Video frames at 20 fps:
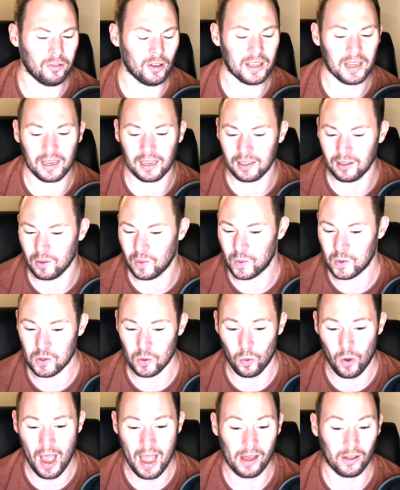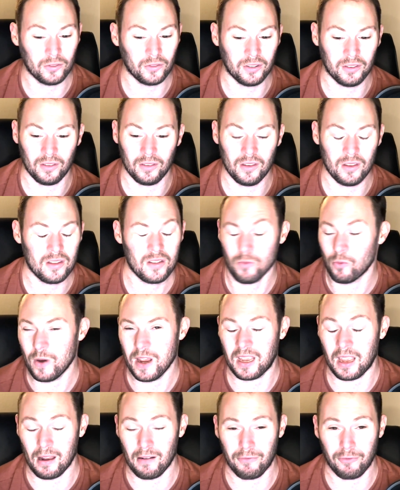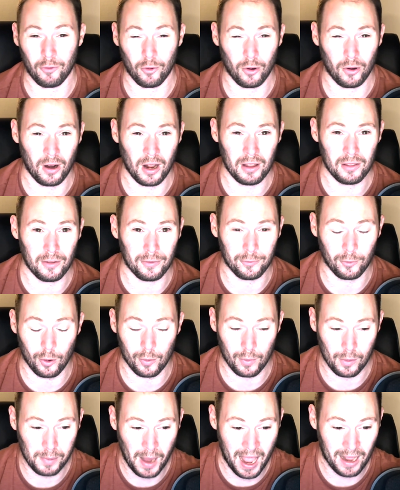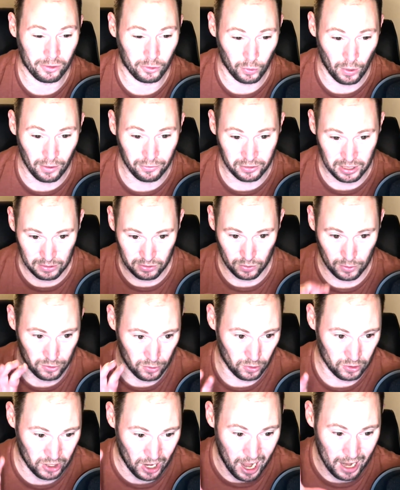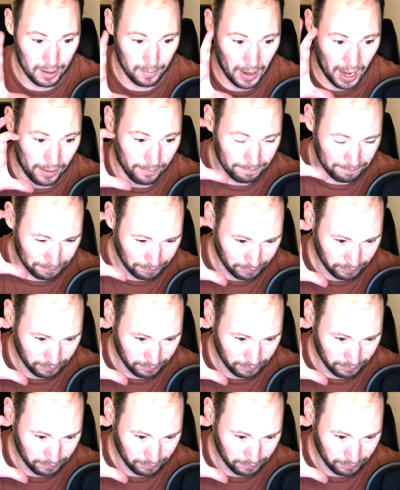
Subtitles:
And it was a wild weekend for the former Pac-12 teams, which we'll talk about.